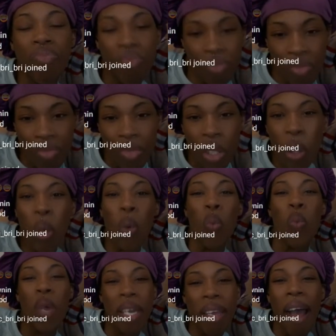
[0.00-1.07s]
Hmm?
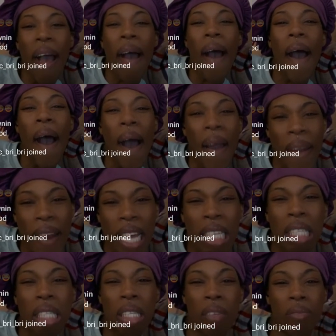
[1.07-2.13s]
On wicked and
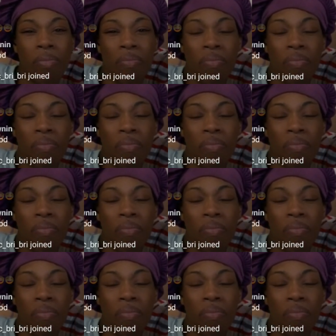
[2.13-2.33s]
heartless.